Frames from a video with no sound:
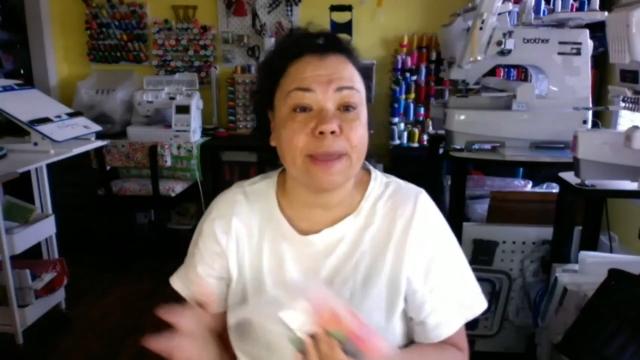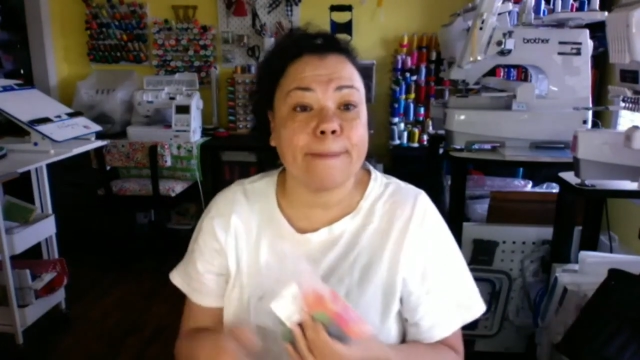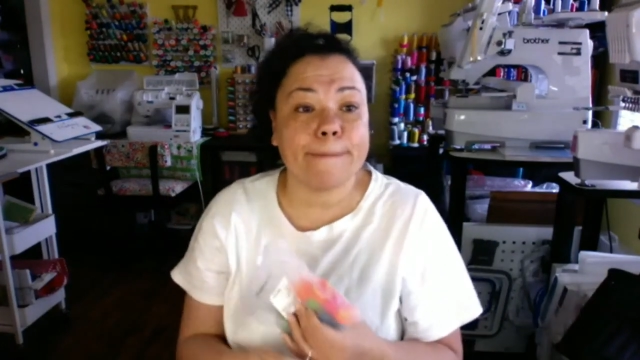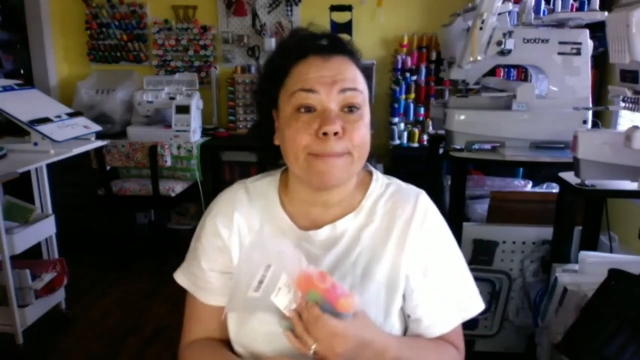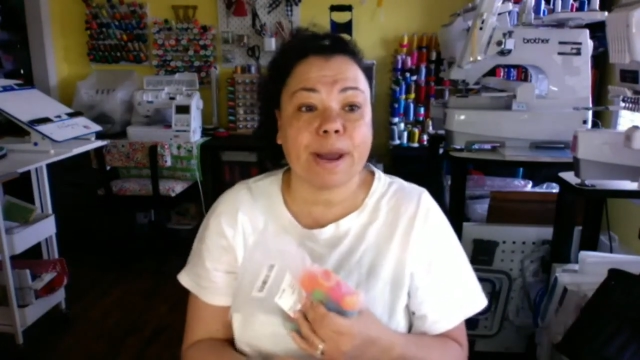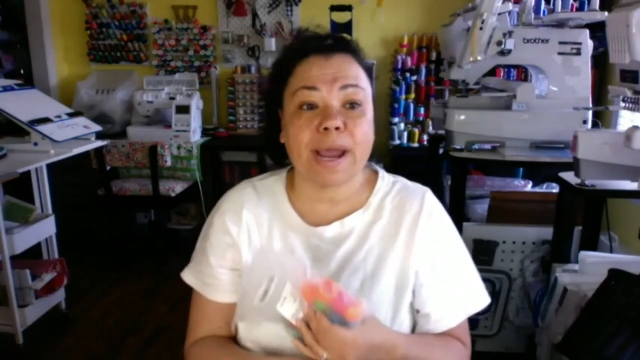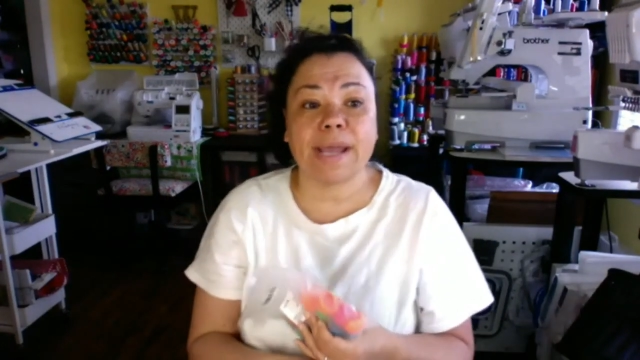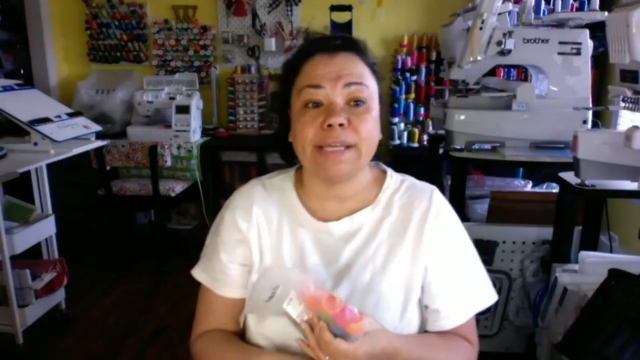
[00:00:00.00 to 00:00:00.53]
and
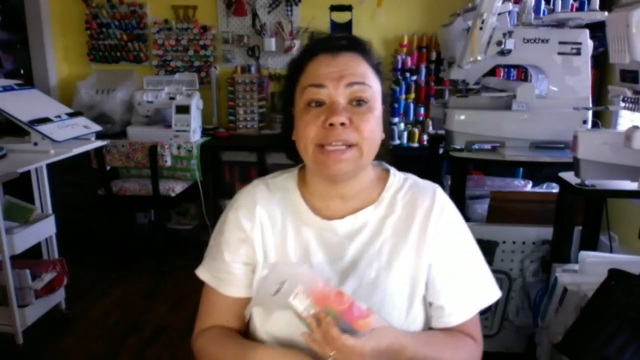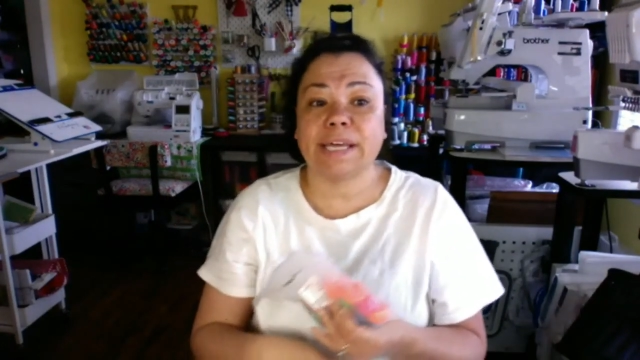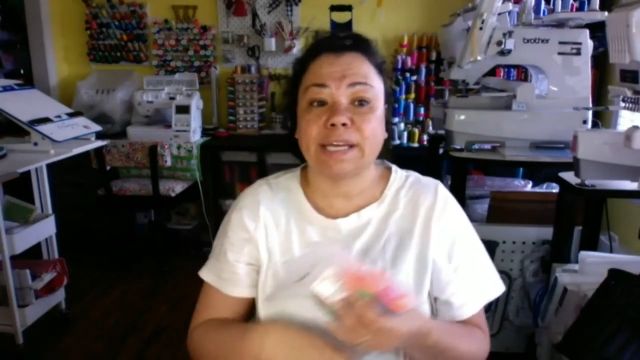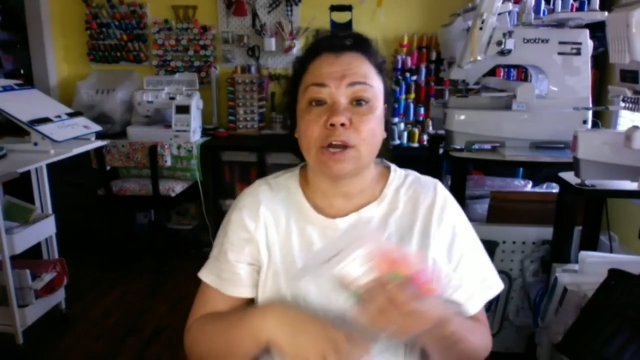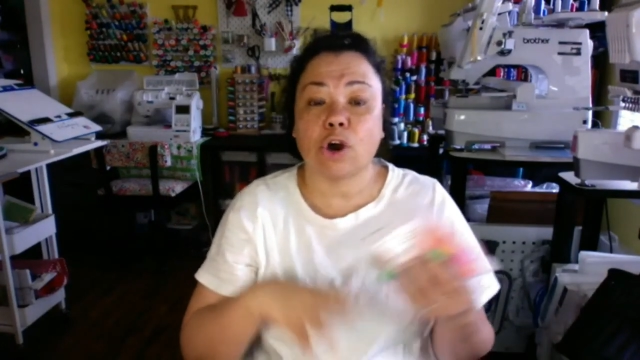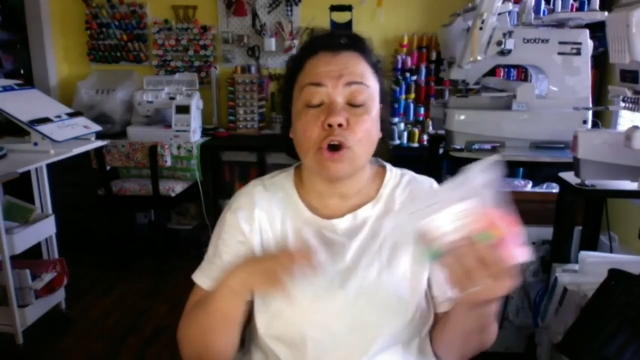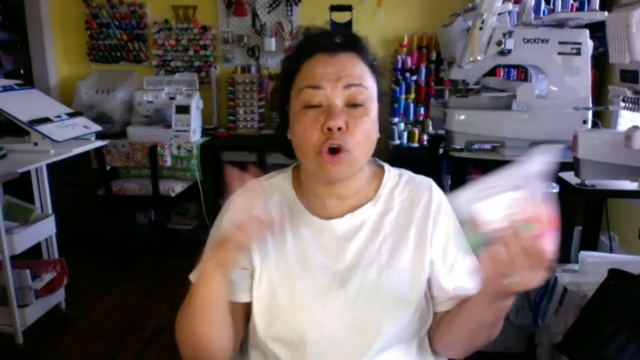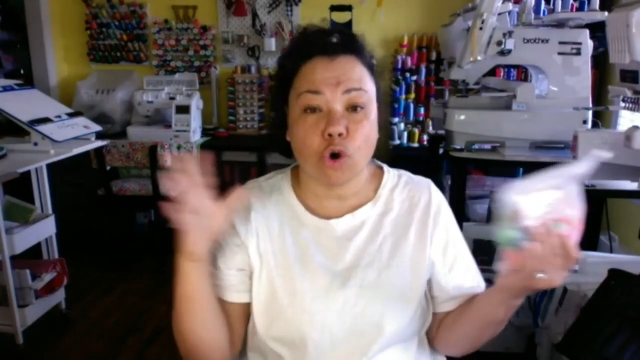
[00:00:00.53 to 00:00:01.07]
buy like
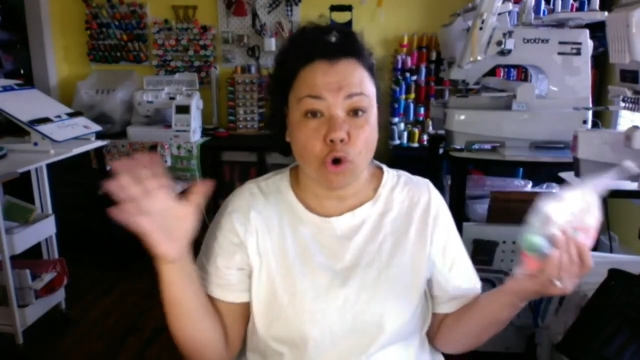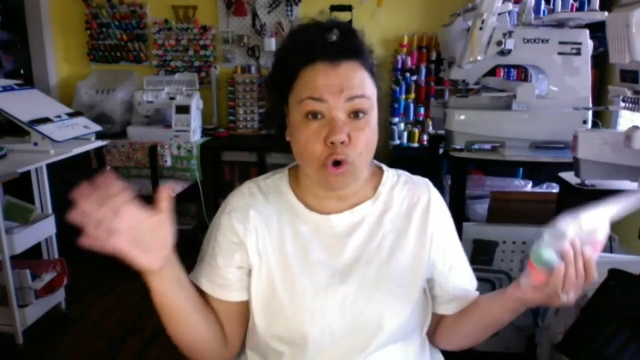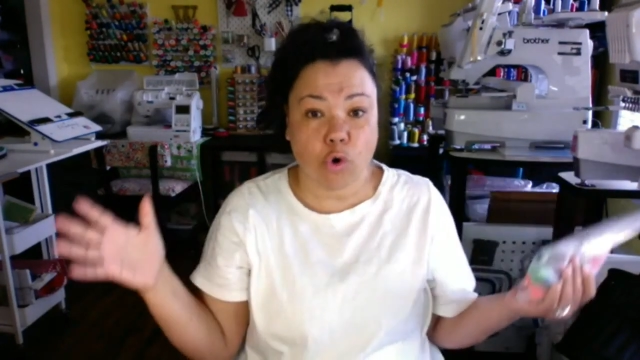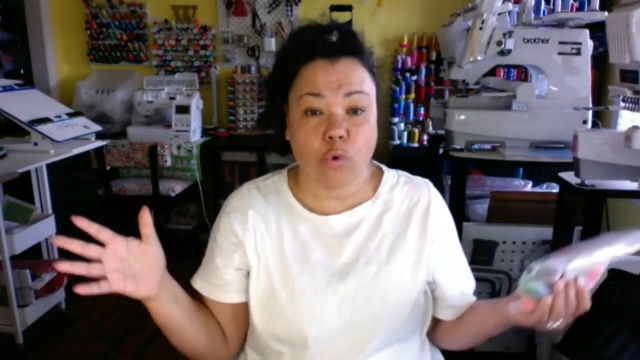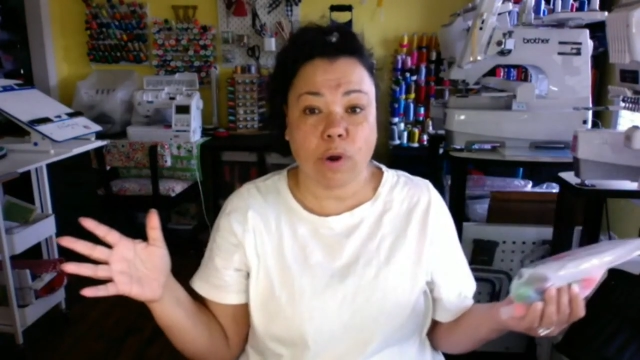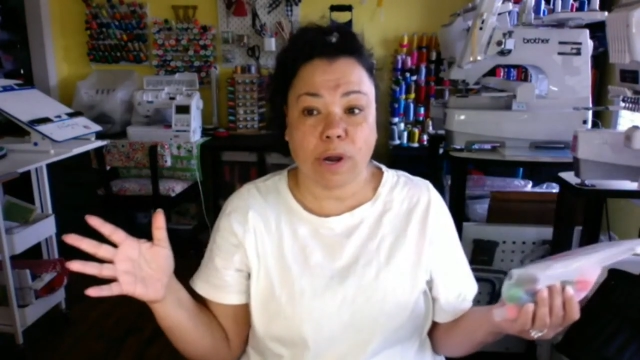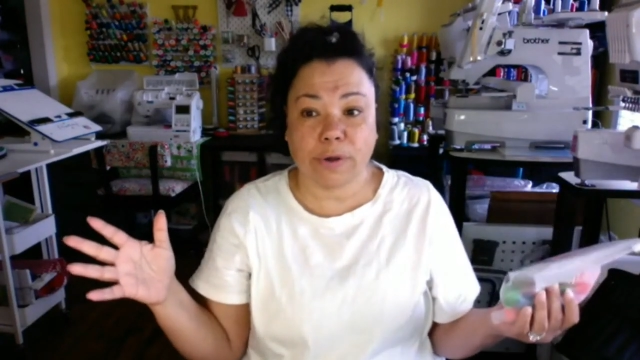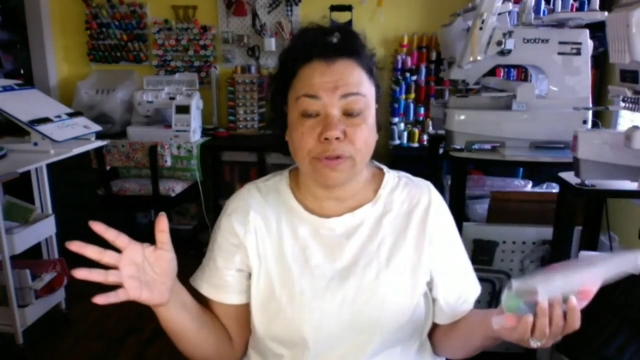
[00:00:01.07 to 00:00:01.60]
a
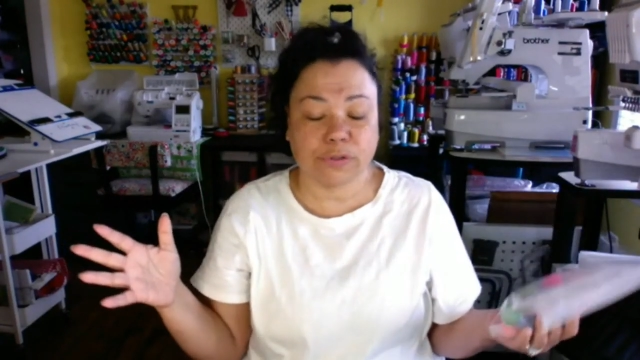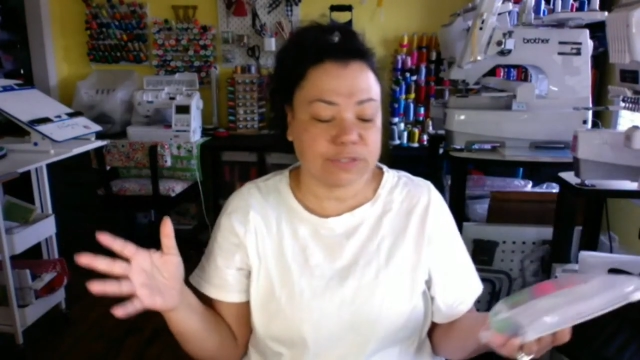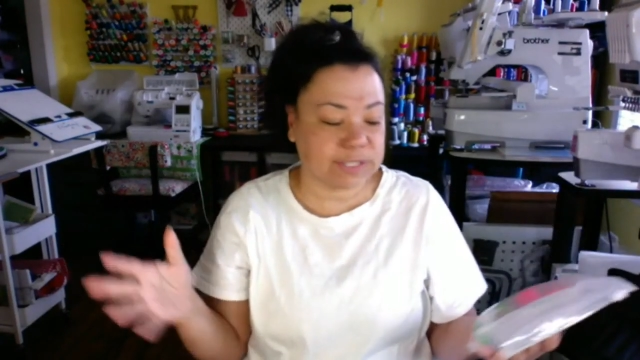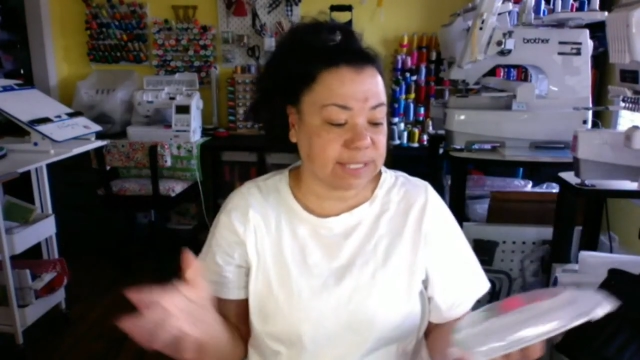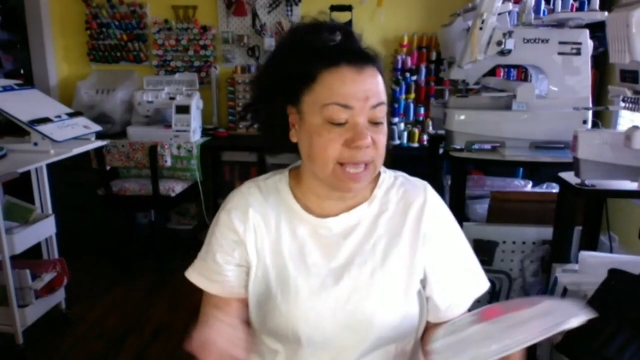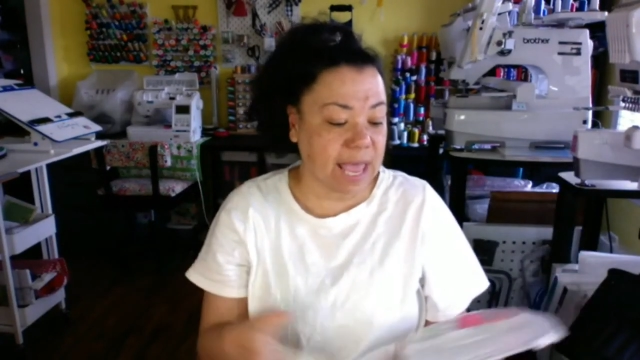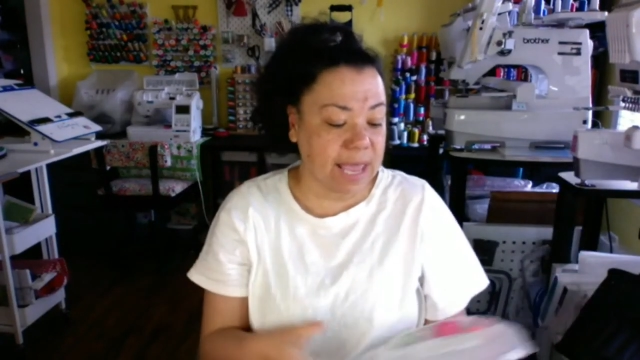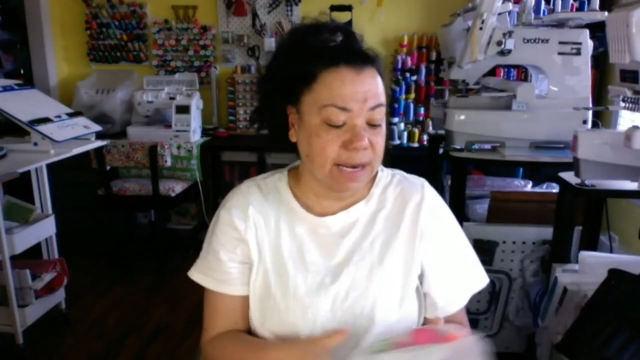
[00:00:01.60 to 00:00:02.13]
whole other
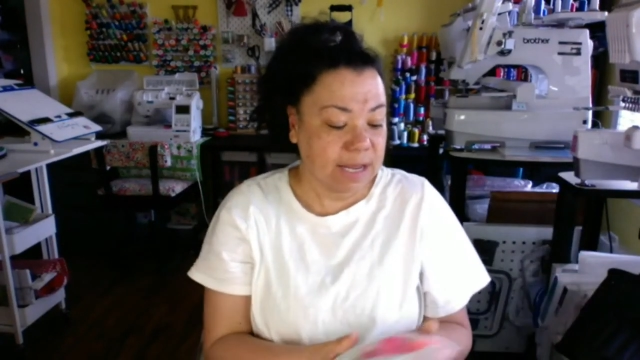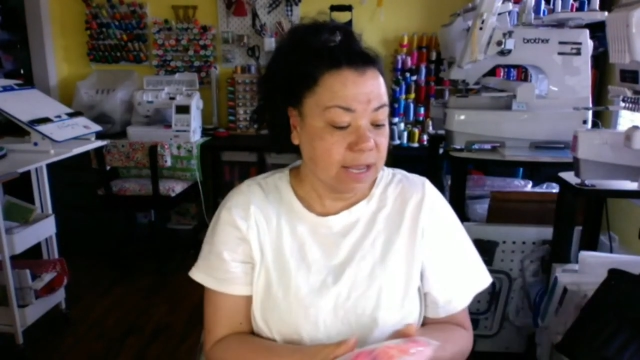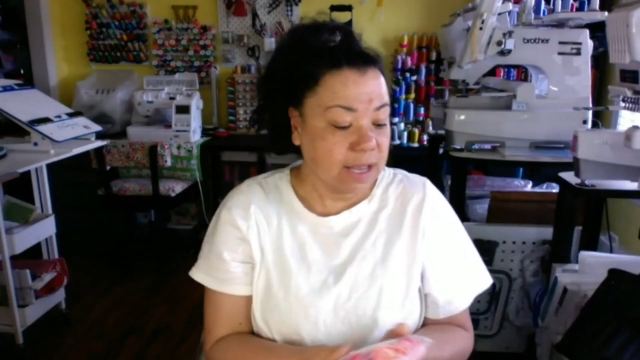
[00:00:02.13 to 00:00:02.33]
set.